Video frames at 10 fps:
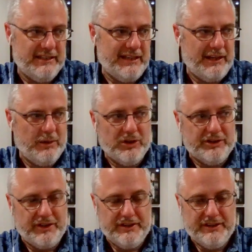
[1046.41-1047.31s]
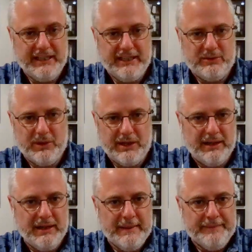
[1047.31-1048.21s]
Now, there were certain things where,
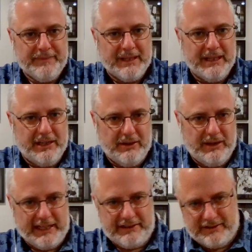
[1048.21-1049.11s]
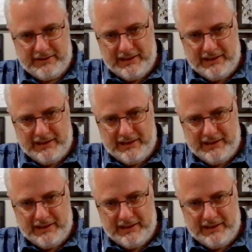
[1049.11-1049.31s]
Lex,